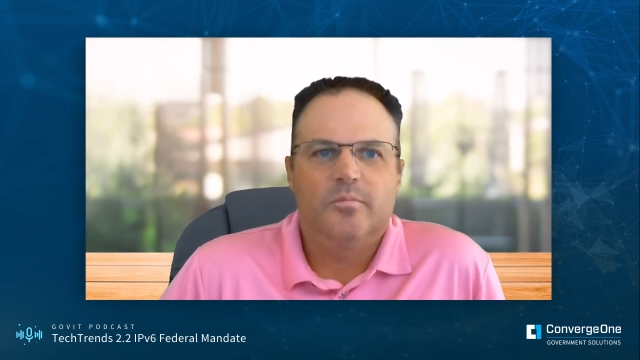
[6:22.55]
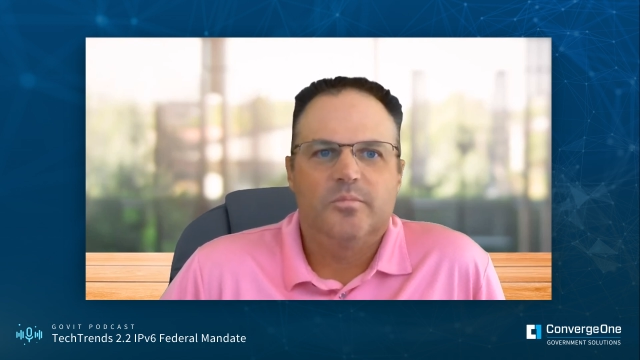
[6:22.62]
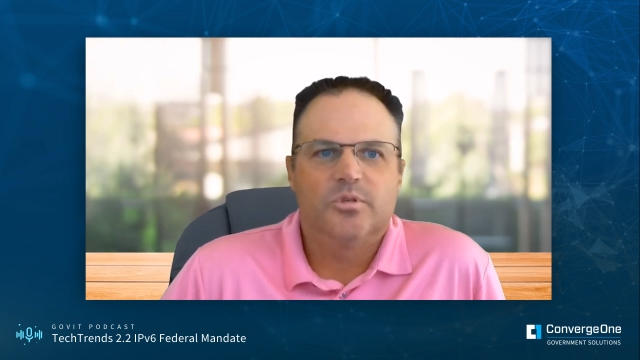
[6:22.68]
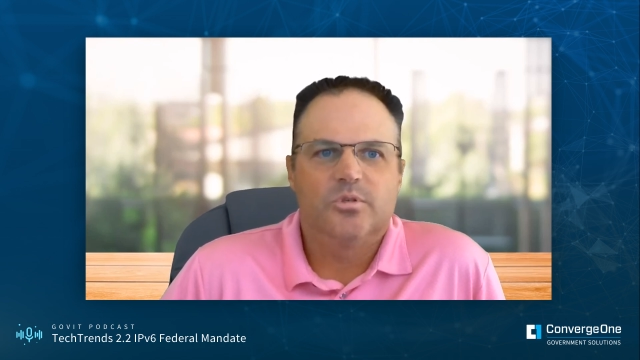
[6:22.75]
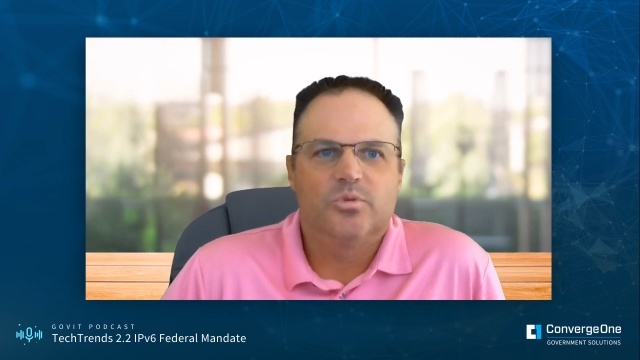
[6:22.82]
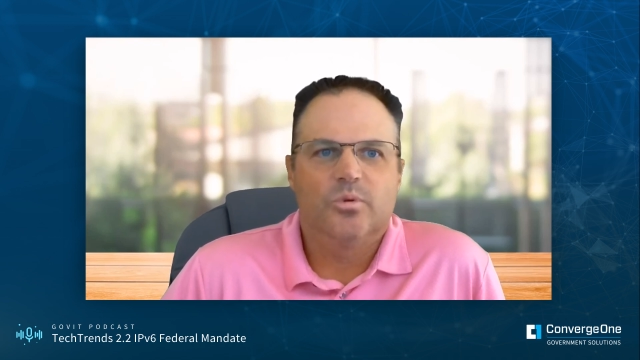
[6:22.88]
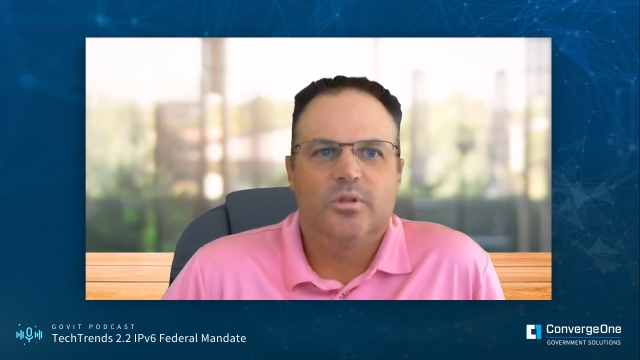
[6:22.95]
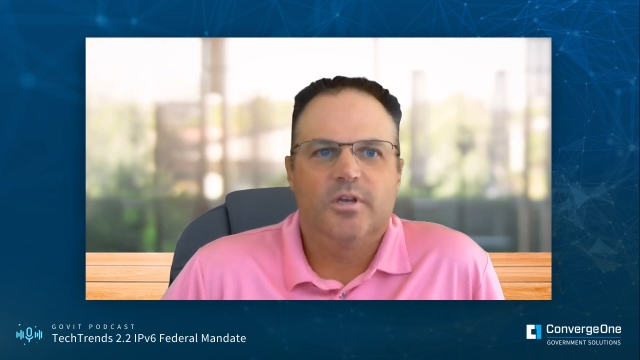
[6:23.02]

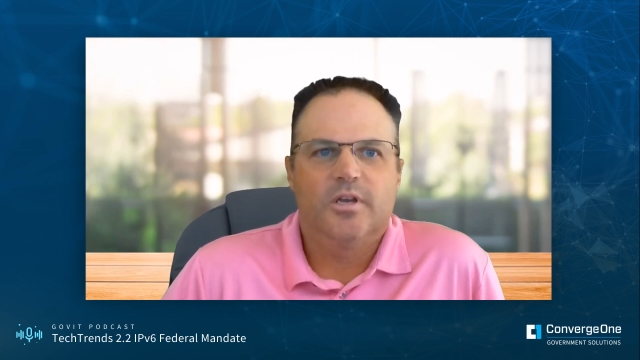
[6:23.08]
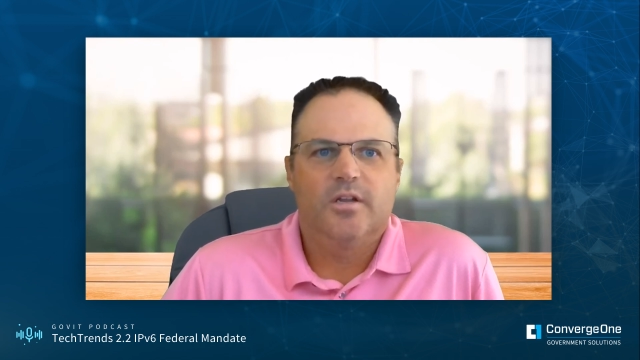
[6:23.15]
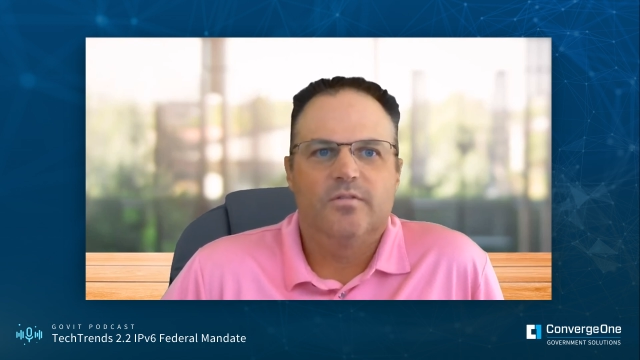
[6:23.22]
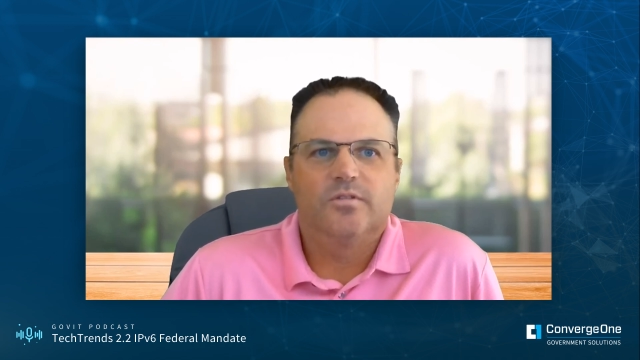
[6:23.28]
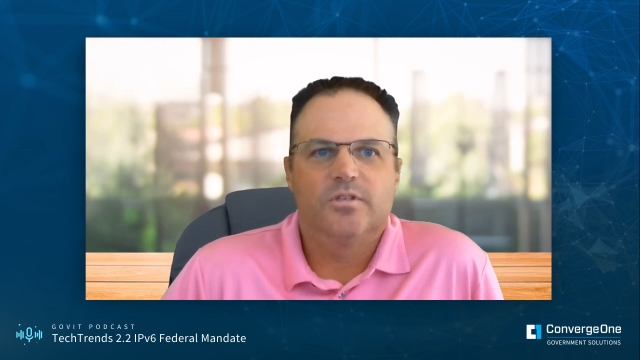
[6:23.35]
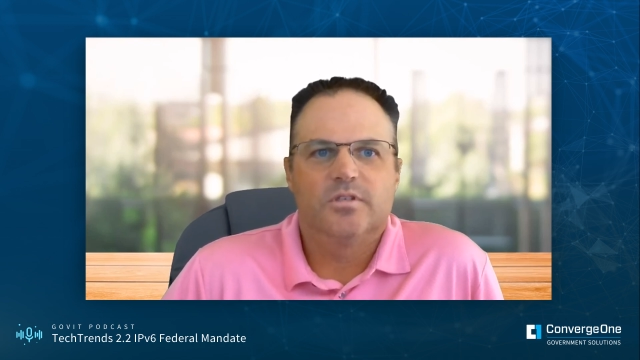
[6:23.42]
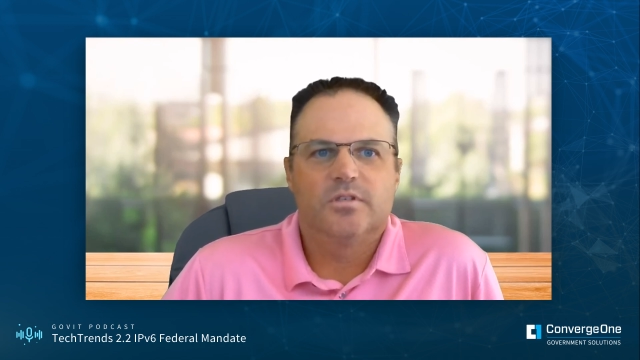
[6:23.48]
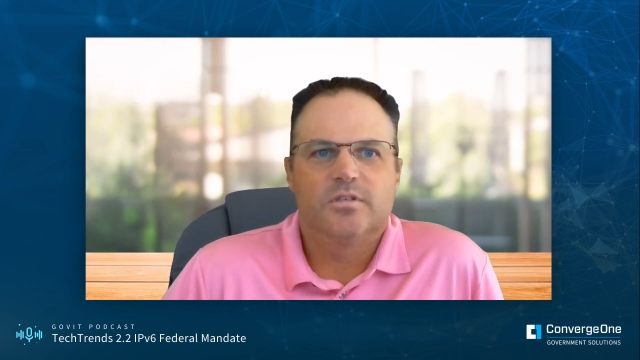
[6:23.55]
So it's really kind
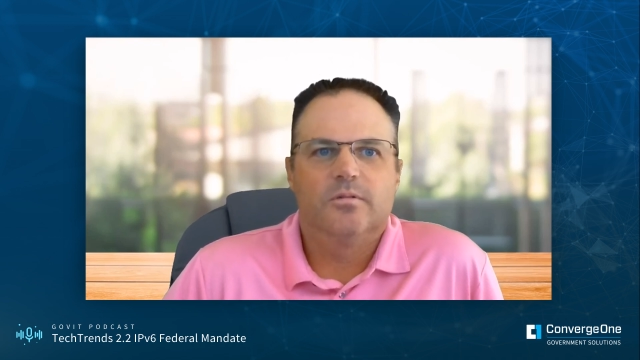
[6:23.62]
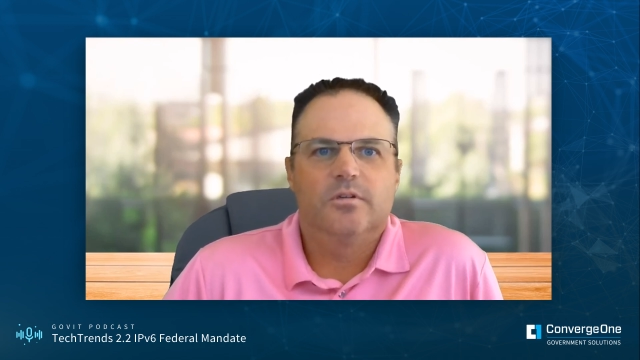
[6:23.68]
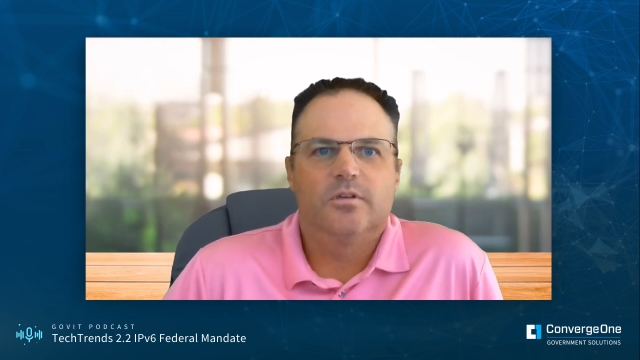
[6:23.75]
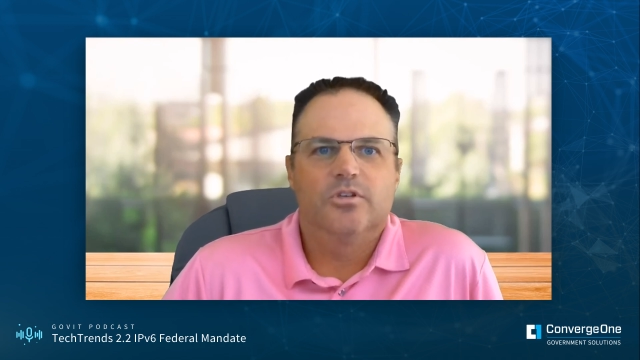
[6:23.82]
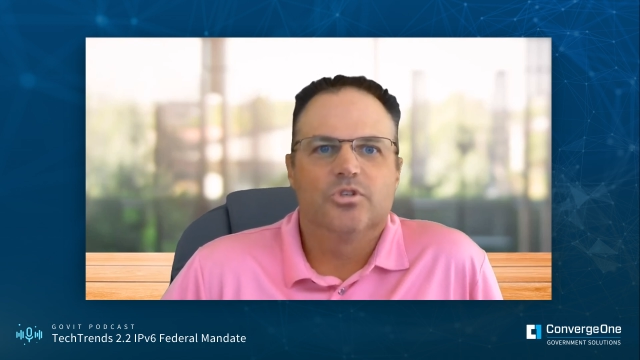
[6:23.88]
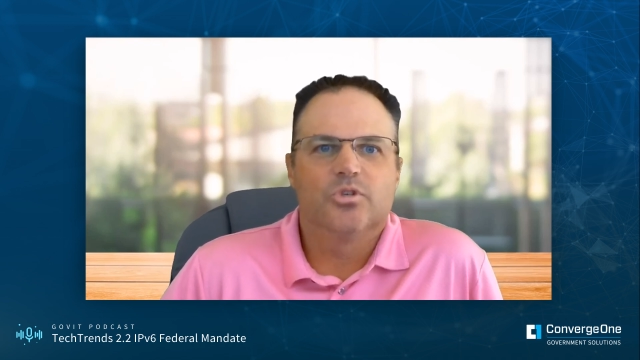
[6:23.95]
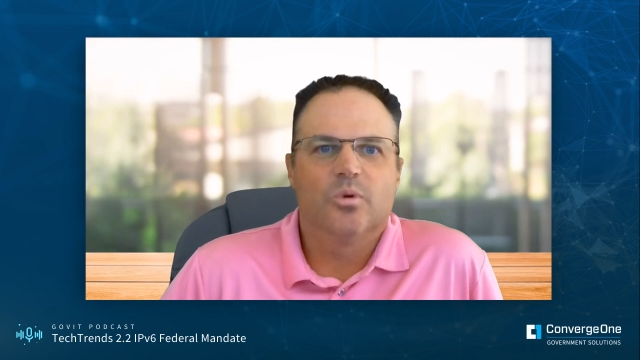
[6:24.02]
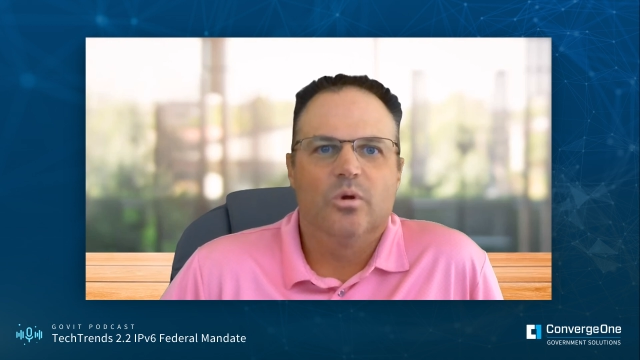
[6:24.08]
of just
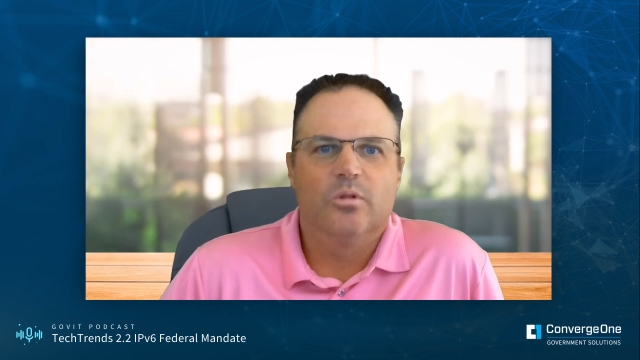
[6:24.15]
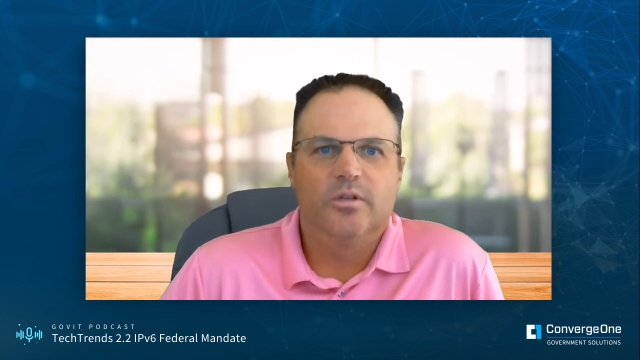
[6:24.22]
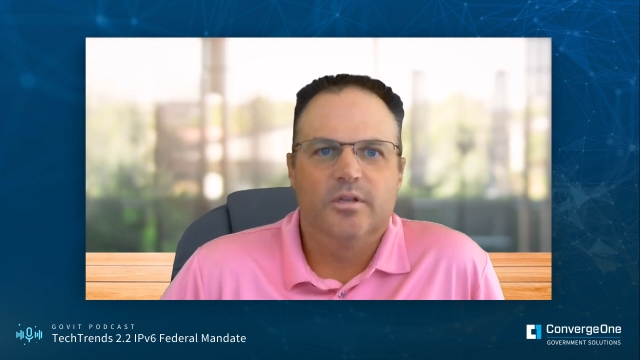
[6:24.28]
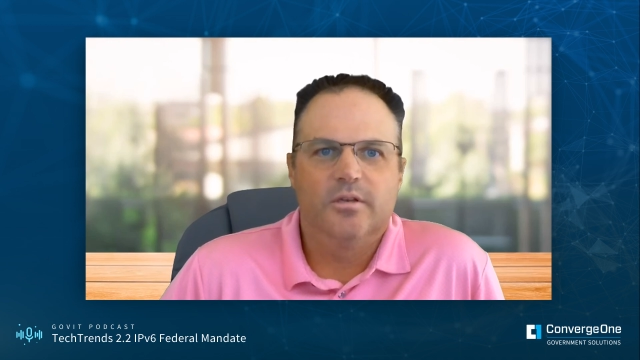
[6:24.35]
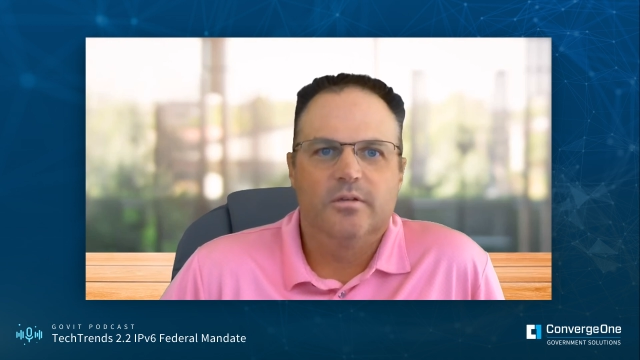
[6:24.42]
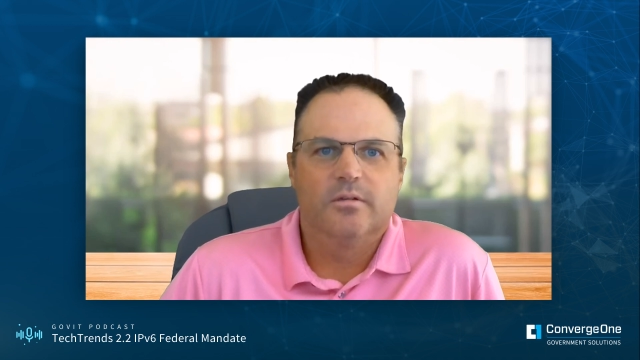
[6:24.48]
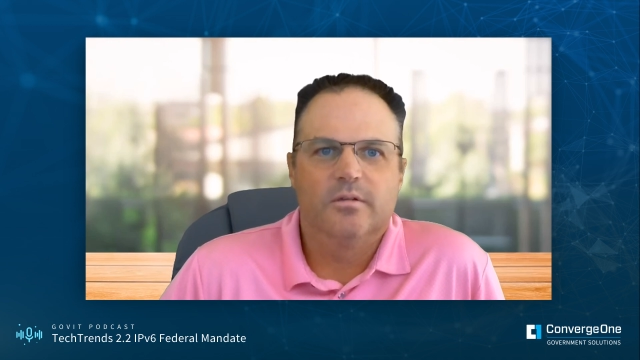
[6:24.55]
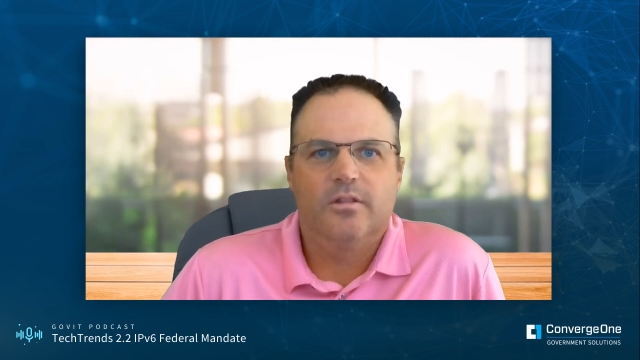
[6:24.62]

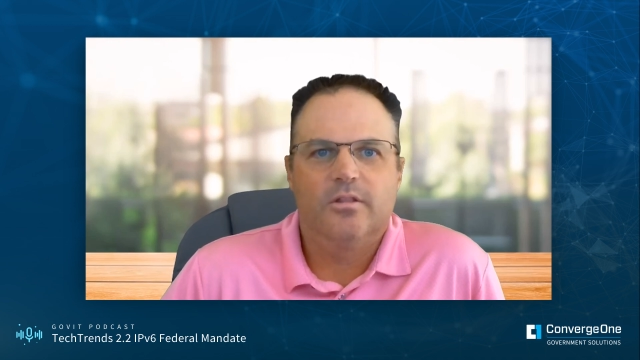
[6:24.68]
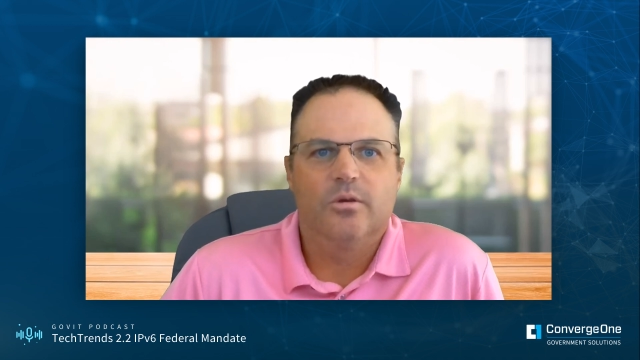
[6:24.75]
controlling